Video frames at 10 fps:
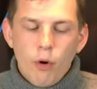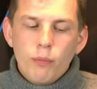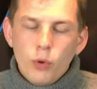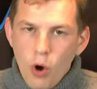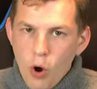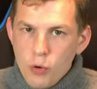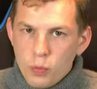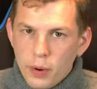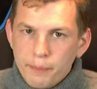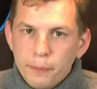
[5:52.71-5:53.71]
from your
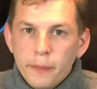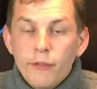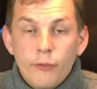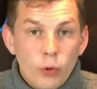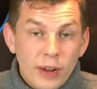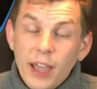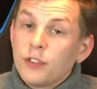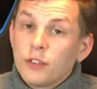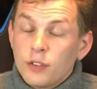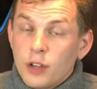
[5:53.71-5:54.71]
own one for
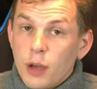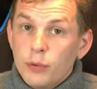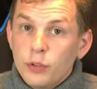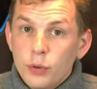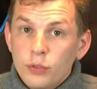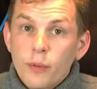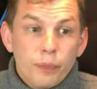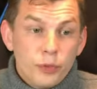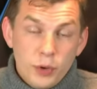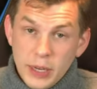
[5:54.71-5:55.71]
guests to come and use.
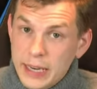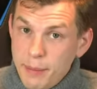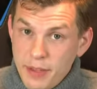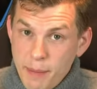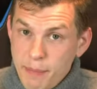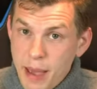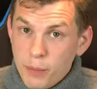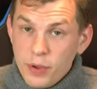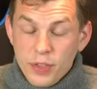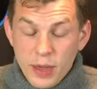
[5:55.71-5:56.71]
You can limit their
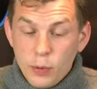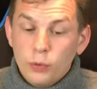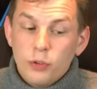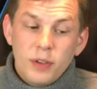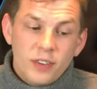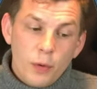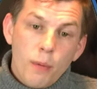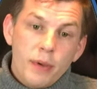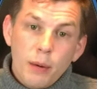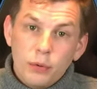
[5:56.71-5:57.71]
bandwidth. It also means they
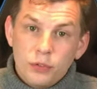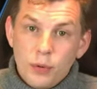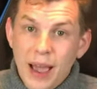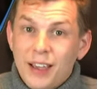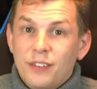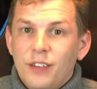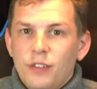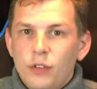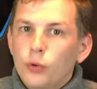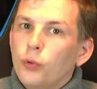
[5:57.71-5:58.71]
won't be able to
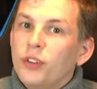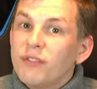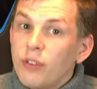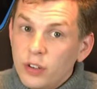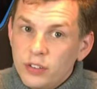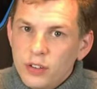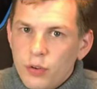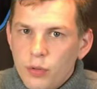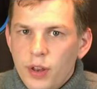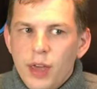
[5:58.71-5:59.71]
access your
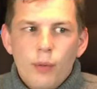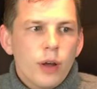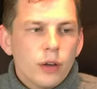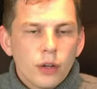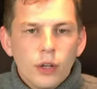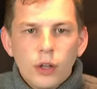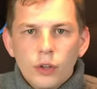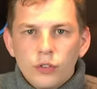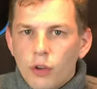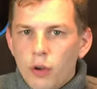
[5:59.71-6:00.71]
devices on the network.
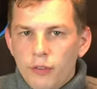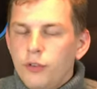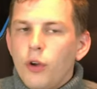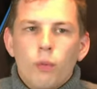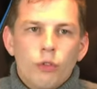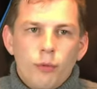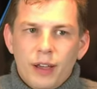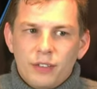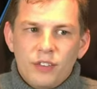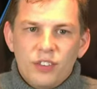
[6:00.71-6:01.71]
So if you don't want them
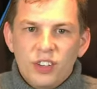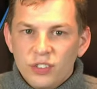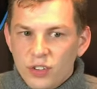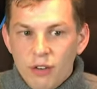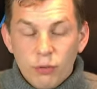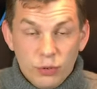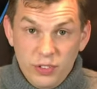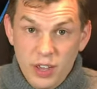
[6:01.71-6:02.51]
accessing your server or